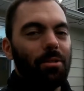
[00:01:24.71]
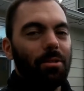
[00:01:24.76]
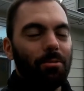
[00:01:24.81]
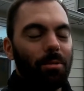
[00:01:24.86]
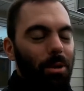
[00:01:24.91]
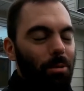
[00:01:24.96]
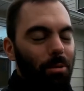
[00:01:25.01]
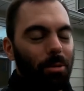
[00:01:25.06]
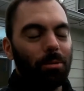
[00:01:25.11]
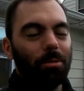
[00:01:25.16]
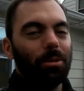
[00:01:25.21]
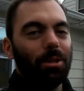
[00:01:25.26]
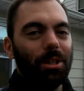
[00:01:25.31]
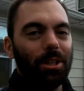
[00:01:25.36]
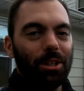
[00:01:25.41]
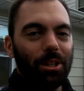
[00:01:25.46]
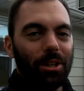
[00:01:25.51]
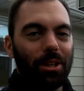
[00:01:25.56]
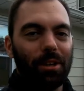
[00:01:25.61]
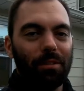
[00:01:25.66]
we weren't
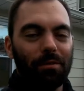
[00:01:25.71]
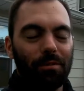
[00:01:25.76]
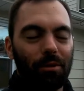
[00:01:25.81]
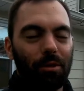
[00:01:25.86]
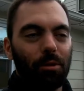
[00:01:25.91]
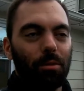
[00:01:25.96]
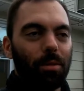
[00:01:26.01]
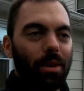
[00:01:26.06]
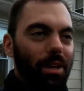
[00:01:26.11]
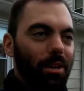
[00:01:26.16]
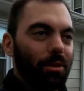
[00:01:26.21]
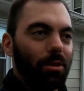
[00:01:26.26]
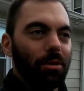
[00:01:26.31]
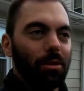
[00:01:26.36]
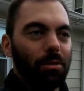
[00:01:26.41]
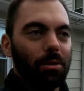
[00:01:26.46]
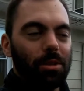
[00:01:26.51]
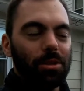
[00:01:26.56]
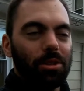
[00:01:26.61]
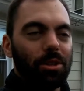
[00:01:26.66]
really looking for a win or
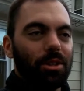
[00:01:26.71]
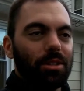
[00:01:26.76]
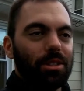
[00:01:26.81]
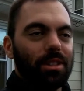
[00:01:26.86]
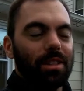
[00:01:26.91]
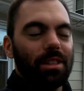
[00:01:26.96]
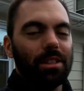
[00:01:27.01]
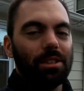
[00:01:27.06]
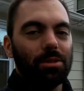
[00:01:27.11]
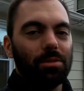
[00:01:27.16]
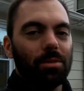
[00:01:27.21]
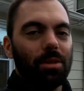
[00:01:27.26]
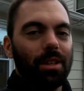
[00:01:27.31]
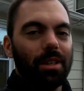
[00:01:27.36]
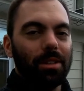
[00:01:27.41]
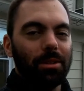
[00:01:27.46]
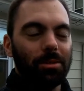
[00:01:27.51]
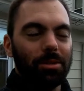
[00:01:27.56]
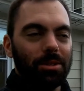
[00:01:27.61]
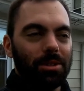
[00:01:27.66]
the result in this
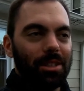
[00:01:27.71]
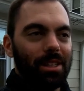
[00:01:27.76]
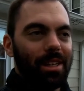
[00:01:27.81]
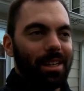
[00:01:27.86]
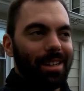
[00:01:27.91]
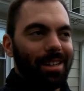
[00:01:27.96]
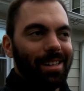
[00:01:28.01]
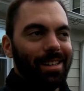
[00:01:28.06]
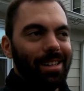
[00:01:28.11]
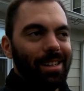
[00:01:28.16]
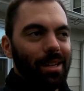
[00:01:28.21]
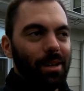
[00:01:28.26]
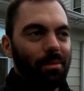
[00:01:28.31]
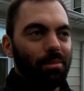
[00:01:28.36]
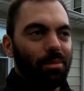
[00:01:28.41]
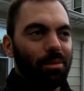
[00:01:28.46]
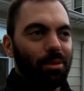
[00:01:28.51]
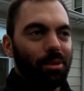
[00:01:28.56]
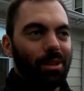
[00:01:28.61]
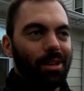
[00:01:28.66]
one. It was a
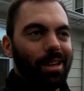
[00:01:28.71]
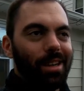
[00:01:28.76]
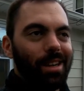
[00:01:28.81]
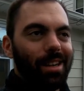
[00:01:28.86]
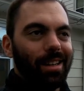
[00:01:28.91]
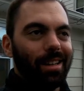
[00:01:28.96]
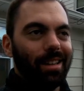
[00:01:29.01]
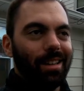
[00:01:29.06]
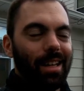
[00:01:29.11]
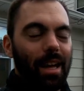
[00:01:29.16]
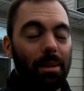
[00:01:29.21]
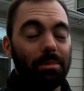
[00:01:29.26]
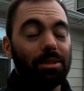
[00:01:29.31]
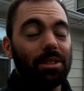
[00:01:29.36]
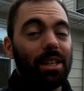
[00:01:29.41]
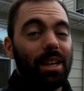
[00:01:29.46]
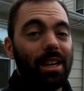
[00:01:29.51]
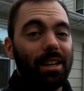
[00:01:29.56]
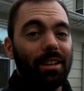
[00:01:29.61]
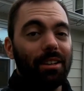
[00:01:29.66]
pretty
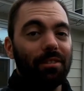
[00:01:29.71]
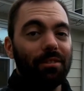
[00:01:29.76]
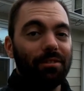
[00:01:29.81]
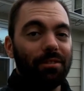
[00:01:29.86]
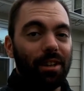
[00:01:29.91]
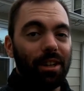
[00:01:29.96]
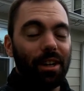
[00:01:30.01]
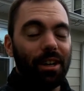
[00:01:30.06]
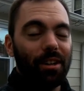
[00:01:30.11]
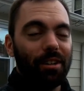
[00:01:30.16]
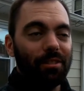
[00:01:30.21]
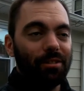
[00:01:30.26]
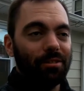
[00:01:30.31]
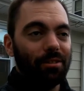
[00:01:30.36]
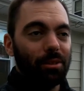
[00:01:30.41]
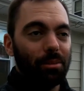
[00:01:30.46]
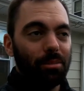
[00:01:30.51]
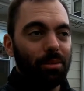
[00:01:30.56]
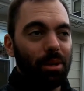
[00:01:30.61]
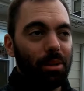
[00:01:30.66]
lopsided affair
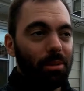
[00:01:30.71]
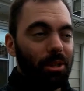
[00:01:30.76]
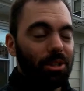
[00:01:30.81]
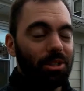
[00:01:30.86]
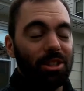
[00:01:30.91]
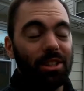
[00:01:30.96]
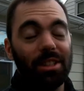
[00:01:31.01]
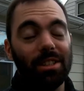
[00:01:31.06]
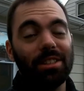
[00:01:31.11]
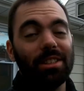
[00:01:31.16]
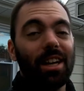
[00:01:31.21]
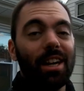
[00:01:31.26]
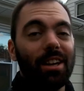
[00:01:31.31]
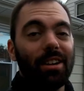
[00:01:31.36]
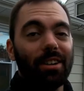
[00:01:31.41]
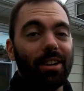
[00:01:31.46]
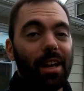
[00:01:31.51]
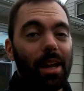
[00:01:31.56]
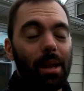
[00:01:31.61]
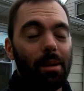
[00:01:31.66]
for pretty much the
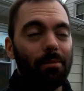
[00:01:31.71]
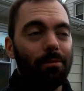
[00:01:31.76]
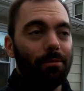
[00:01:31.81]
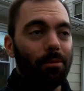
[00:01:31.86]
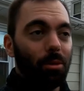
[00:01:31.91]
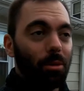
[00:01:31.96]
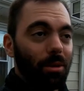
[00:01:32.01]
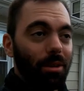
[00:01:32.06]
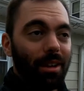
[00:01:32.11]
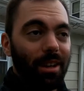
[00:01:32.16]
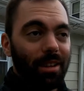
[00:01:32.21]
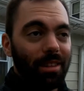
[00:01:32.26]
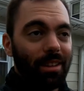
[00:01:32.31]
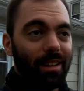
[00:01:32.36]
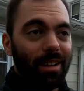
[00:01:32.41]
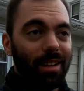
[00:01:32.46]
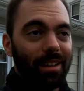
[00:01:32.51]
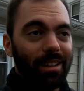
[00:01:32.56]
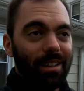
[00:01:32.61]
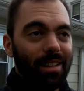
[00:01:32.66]
entire game. Four
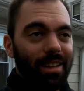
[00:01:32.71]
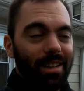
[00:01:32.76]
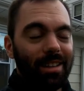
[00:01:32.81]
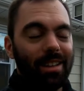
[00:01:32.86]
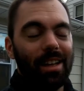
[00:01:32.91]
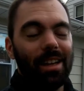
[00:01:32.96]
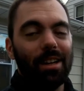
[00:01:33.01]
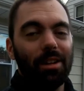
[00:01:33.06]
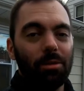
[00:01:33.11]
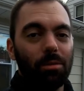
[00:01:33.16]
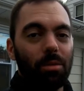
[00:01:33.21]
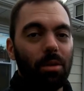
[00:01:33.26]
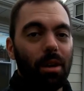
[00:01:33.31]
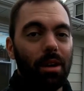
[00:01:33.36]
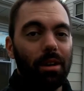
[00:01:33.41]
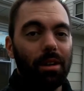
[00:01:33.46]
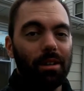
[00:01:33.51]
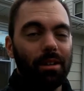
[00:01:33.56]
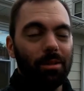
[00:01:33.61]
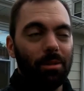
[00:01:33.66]
nothing, the end of
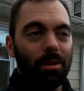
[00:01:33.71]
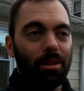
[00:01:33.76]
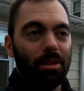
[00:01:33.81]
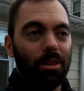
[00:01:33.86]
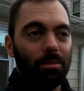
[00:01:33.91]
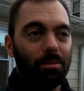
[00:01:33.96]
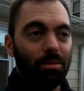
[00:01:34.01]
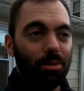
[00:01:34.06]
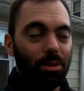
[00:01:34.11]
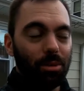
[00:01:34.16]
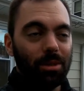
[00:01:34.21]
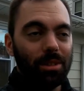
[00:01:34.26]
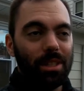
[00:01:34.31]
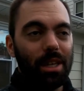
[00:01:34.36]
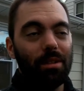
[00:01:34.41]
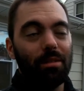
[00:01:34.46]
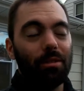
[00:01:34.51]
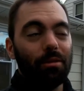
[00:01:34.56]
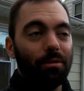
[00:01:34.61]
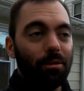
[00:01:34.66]
one, with the Bruins
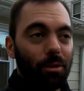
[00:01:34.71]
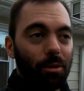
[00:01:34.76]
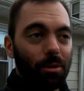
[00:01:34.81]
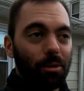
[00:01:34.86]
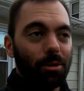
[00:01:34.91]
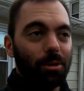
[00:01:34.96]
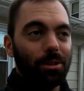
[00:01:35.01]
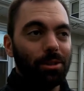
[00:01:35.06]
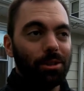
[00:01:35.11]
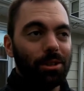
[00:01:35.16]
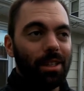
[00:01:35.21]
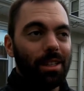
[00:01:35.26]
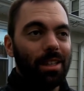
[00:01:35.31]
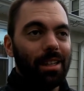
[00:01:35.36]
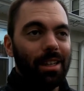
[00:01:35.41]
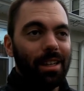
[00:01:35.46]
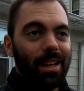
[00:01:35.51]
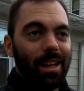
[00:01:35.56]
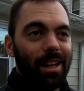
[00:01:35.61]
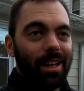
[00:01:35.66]
having four goals
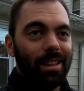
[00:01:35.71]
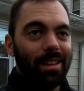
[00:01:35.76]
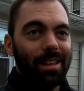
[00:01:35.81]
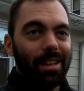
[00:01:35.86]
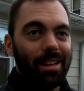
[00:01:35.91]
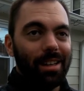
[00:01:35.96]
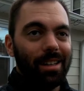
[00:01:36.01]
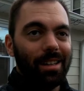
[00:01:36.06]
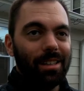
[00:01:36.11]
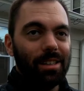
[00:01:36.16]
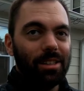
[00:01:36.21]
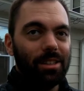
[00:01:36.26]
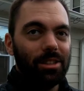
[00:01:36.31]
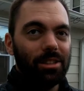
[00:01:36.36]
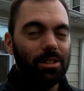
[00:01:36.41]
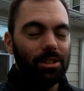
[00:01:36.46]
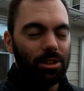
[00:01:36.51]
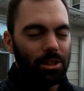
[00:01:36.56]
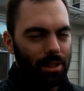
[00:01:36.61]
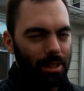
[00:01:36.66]
and the
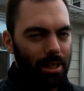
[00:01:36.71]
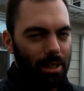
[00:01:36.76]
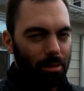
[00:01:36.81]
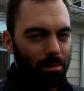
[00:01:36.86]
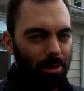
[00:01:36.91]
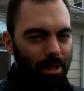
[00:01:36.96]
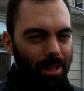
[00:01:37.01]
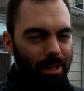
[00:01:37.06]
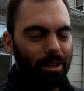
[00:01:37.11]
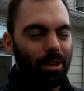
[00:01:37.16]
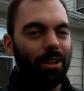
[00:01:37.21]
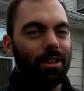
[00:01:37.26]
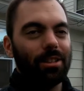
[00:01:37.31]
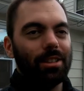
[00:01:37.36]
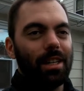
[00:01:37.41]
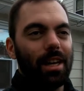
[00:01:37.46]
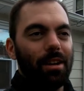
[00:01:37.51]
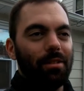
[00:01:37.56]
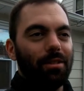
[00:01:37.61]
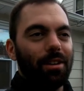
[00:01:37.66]
Chicago
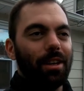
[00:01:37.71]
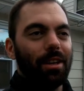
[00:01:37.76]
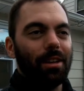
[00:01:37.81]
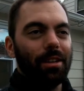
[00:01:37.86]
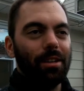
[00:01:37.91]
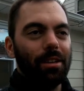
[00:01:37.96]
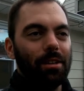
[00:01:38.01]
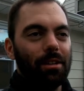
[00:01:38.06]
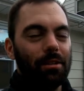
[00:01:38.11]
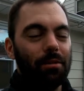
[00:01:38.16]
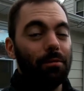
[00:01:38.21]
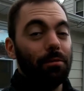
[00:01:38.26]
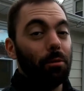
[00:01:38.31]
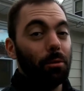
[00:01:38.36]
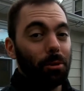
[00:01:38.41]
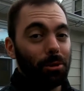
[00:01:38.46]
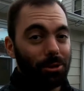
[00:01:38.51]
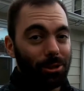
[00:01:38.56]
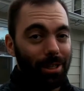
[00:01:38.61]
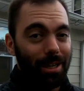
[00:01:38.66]
Blackhawks having
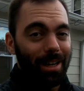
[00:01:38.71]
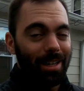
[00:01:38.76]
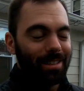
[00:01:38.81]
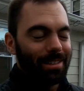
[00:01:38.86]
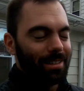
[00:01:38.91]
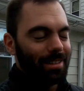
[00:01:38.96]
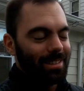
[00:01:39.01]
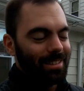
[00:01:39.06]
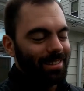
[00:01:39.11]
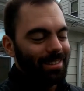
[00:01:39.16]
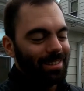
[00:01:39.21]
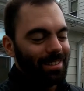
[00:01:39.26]
four shots.